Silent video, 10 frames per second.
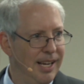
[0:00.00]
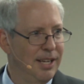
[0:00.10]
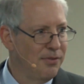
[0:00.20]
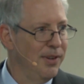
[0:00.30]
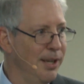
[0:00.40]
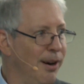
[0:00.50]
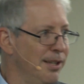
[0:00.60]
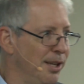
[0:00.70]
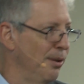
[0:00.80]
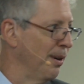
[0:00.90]
it's really
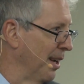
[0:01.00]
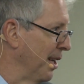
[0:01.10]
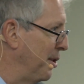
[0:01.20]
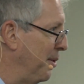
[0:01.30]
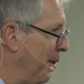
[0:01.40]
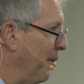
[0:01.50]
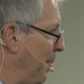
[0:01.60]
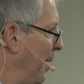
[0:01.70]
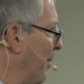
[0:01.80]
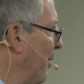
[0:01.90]
hard to do it unless you know the
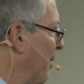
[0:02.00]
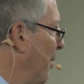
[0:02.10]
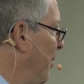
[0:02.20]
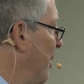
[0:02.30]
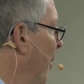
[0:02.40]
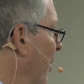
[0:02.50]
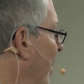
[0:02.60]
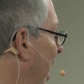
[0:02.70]
people who know the